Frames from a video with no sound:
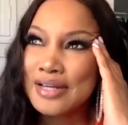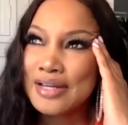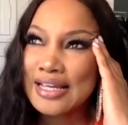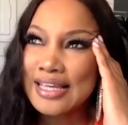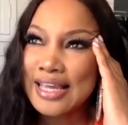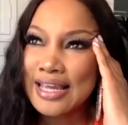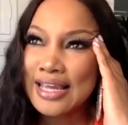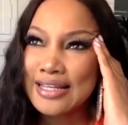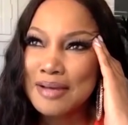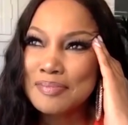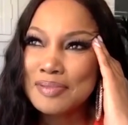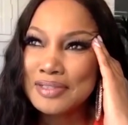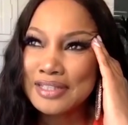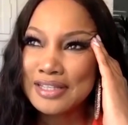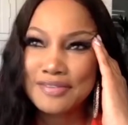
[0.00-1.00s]
going, I
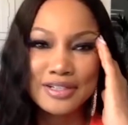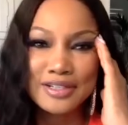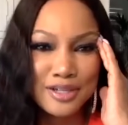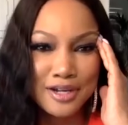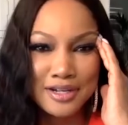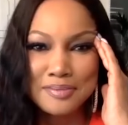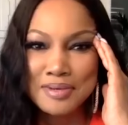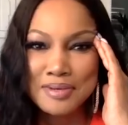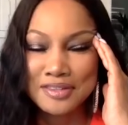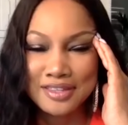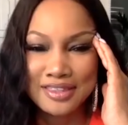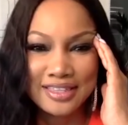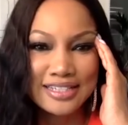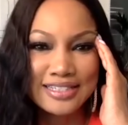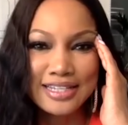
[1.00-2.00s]
cannot believe I talk
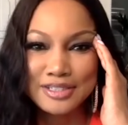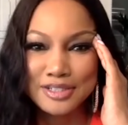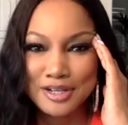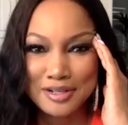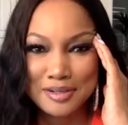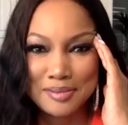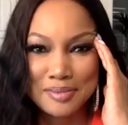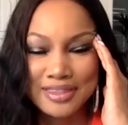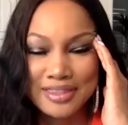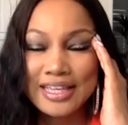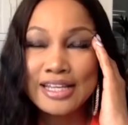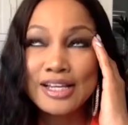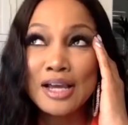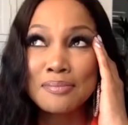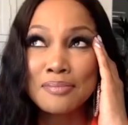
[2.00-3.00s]
about the things I talk about.
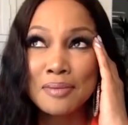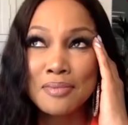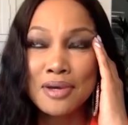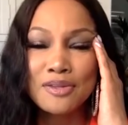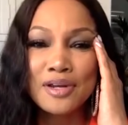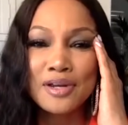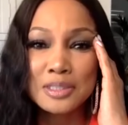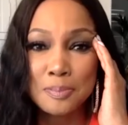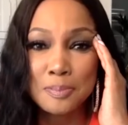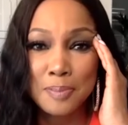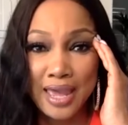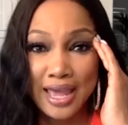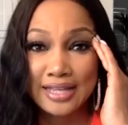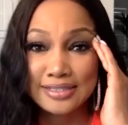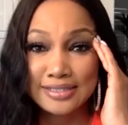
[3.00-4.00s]
Thank God my mother has
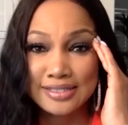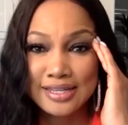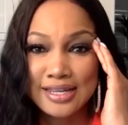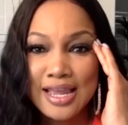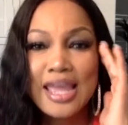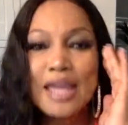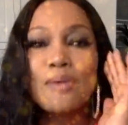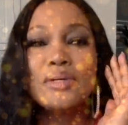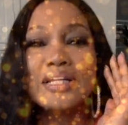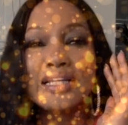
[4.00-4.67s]
passed. It